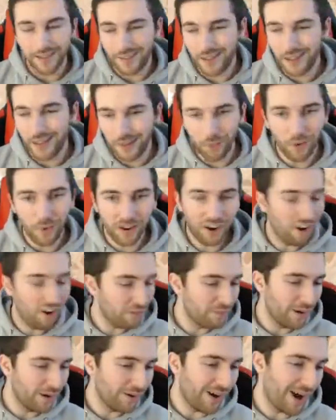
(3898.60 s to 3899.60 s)
one and a
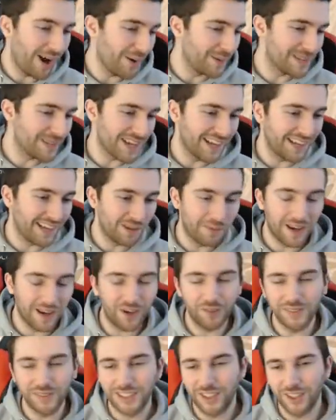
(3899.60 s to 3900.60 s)
half mil, I would take that, man.
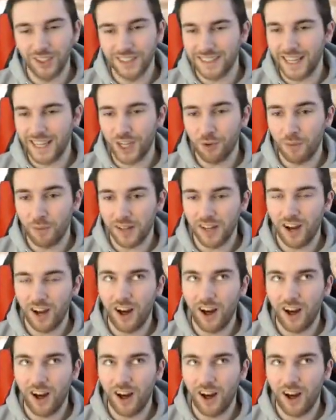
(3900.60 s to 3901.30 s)
Obviously, you got to take away one